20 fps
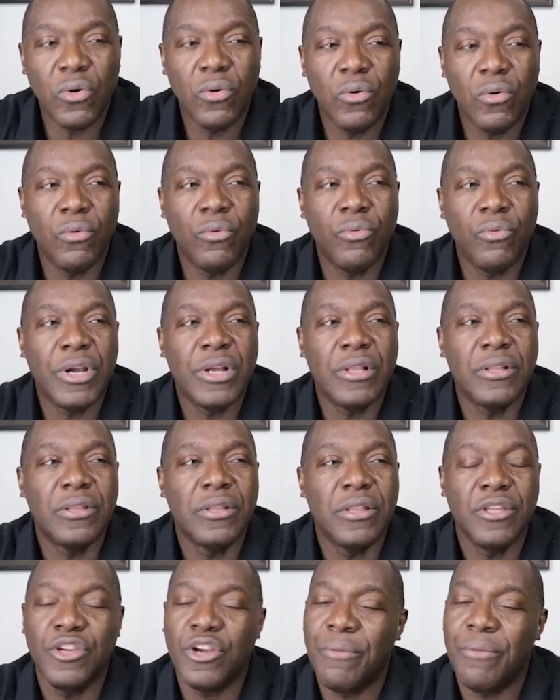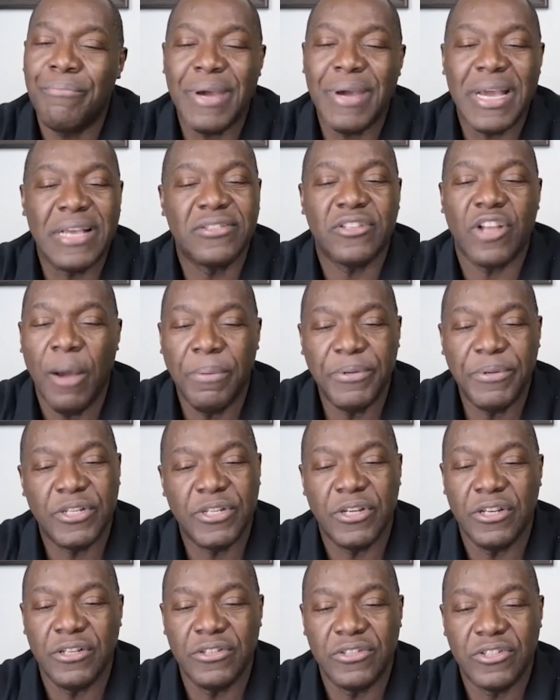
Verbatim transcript: with your best option.